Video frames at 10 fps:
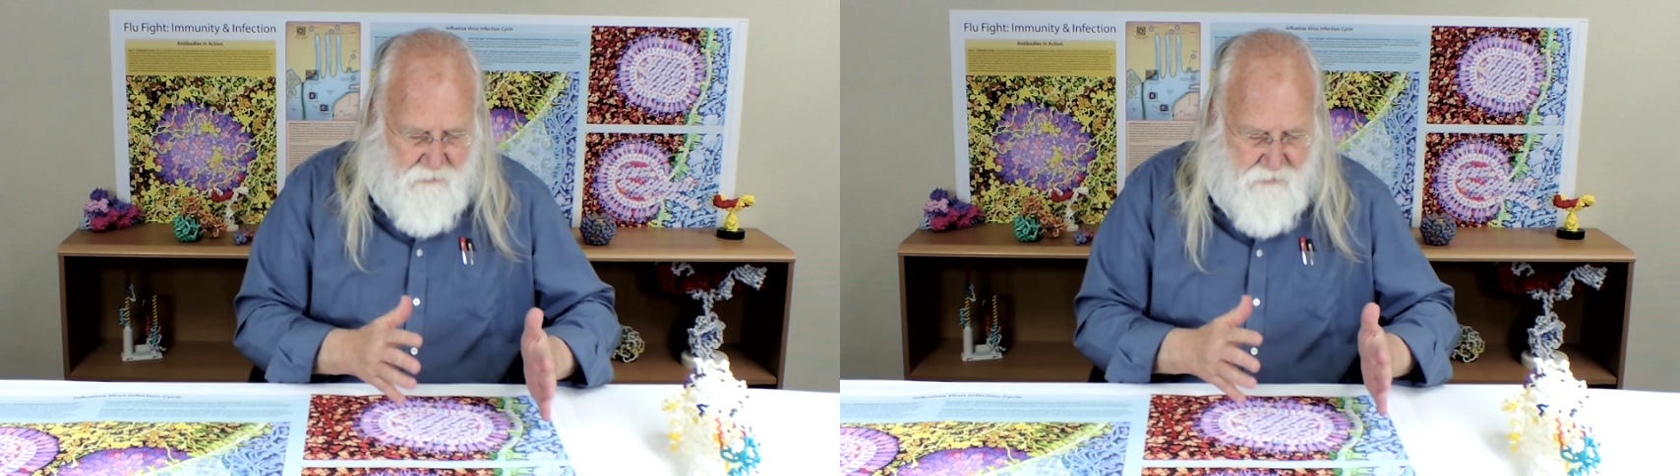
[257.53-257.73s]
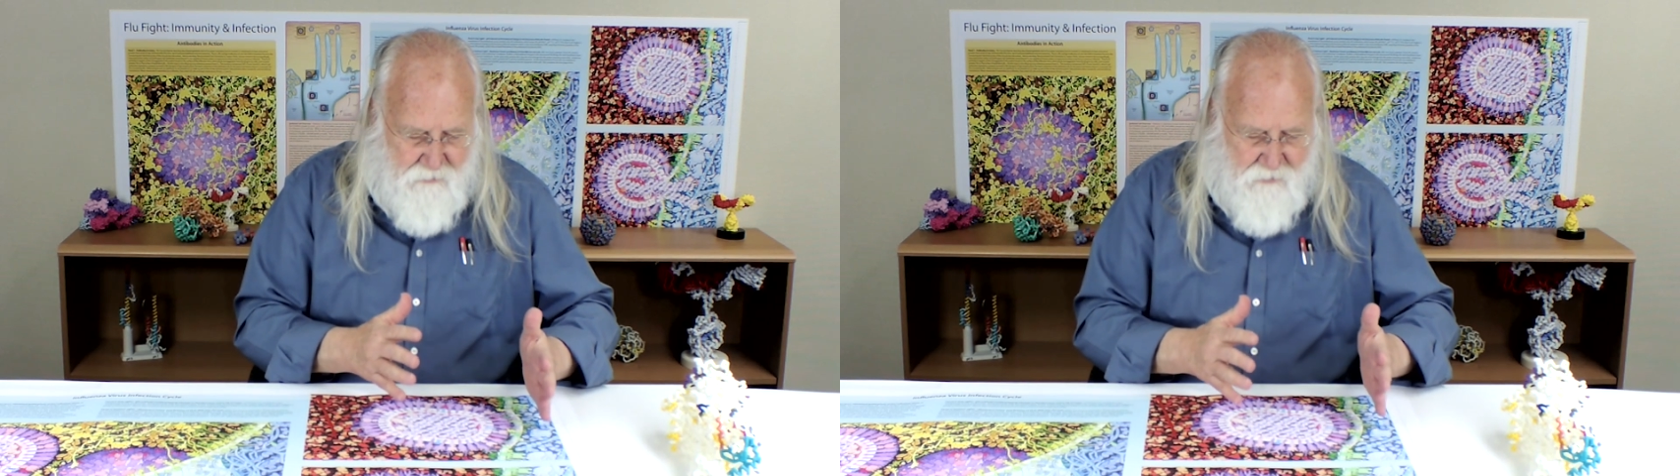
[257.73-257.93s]

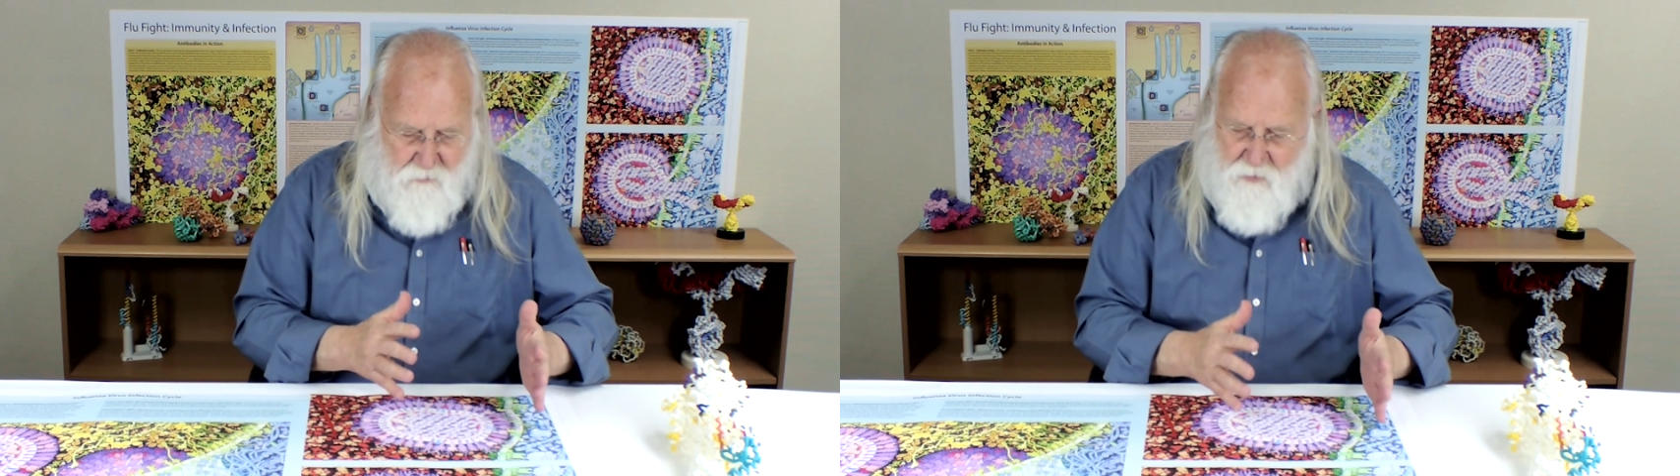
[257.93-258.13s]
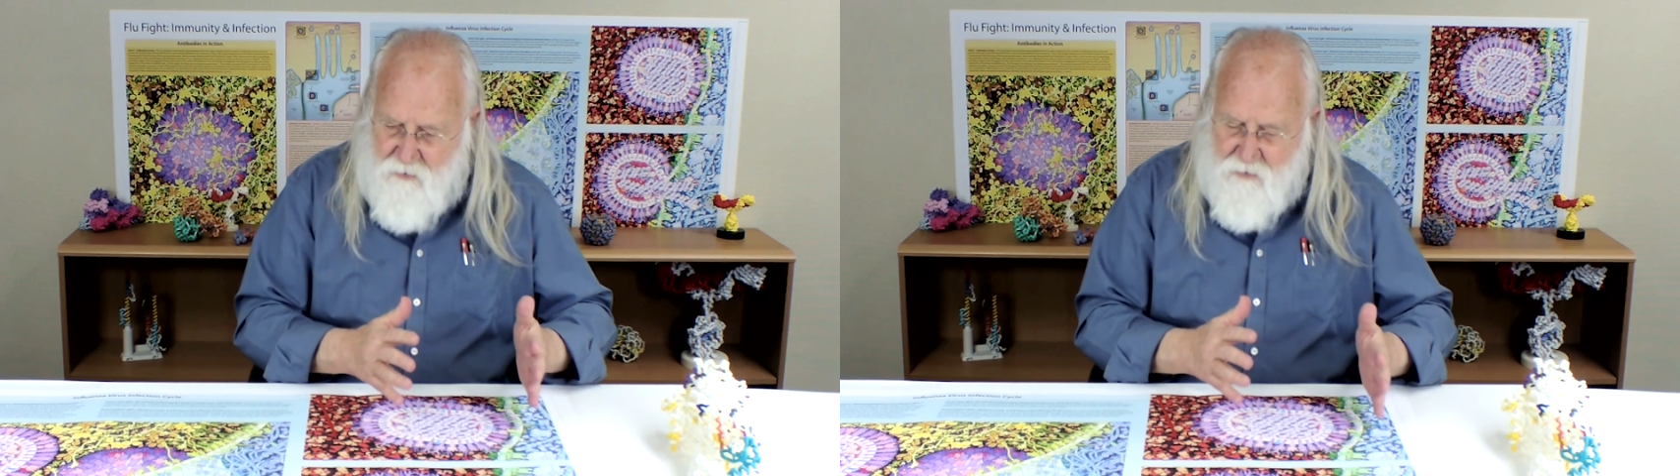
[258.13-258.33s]
here's the
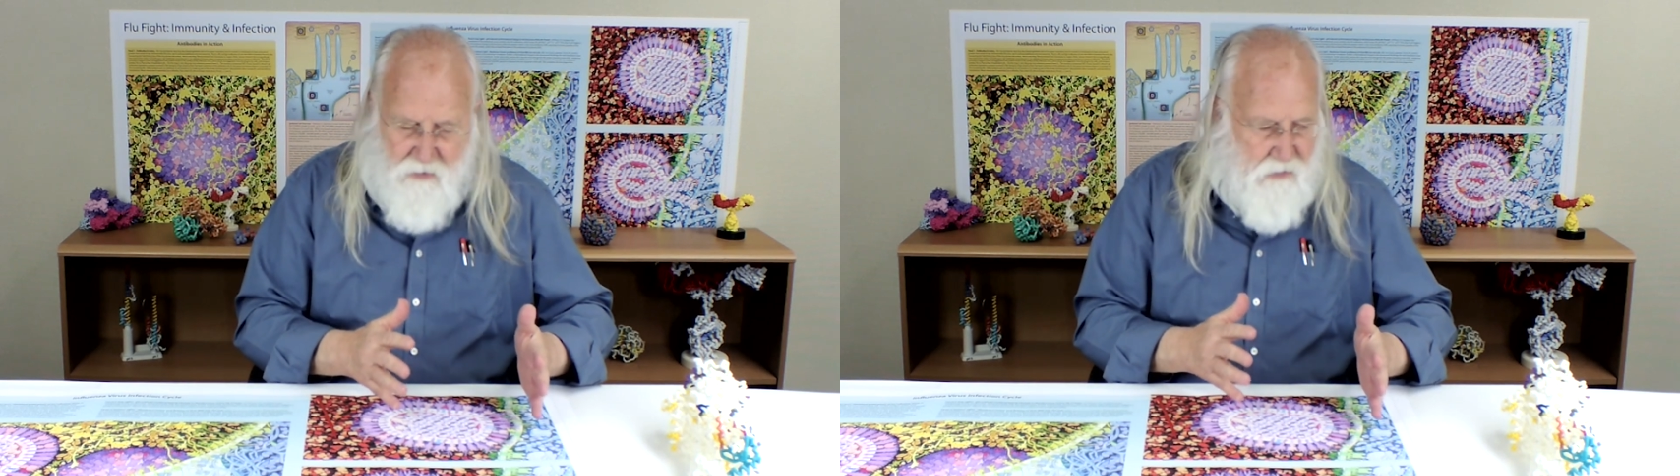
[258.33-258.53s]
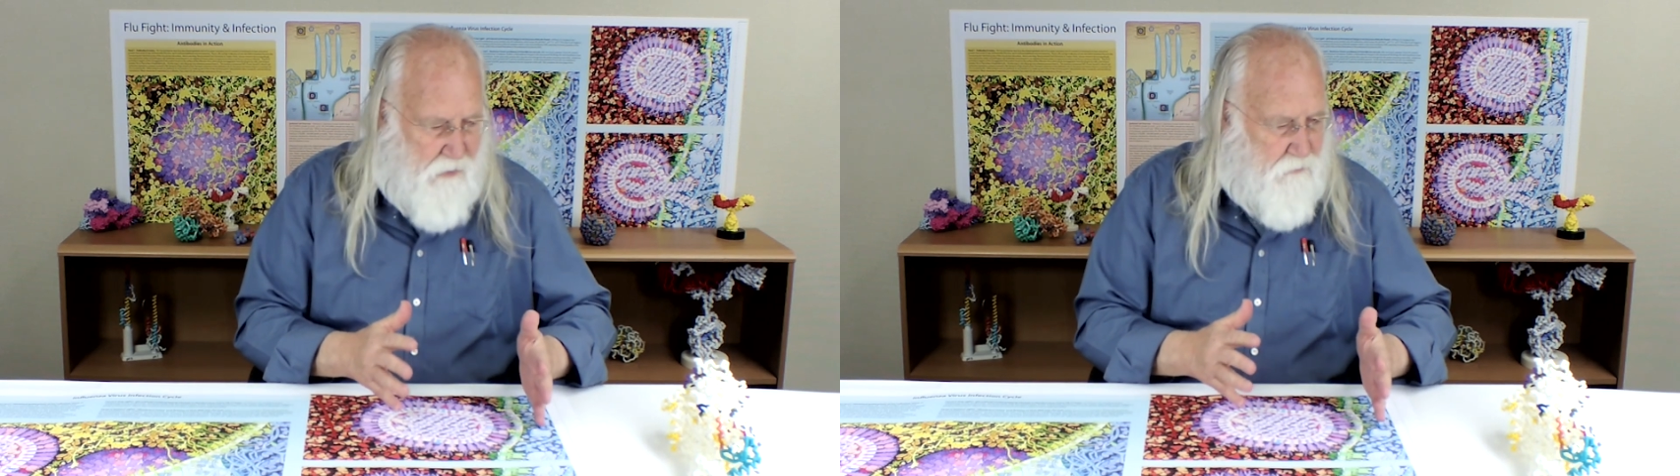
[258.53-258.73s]
real
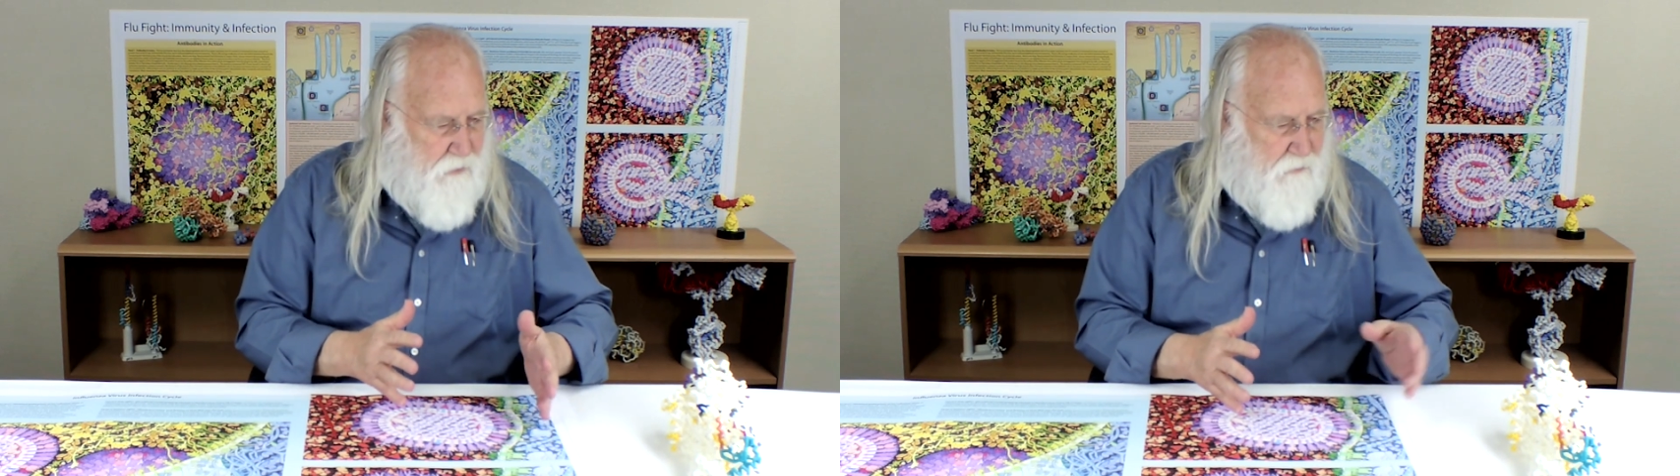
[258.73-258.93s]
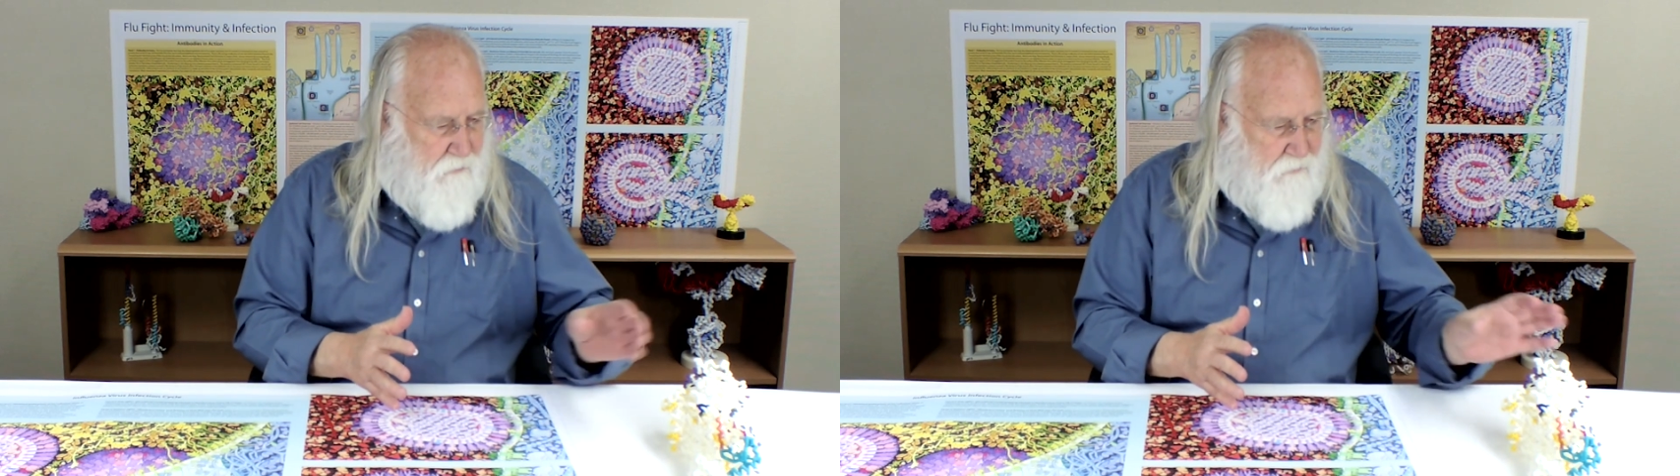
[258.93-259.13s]

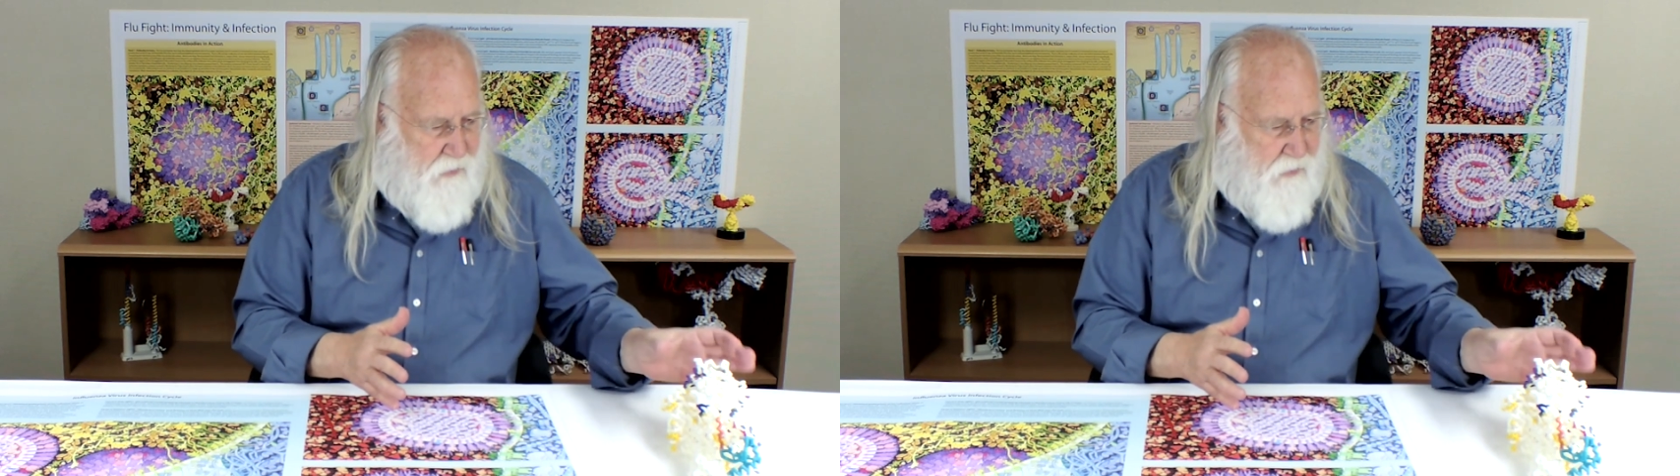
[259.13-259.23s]
conundrum.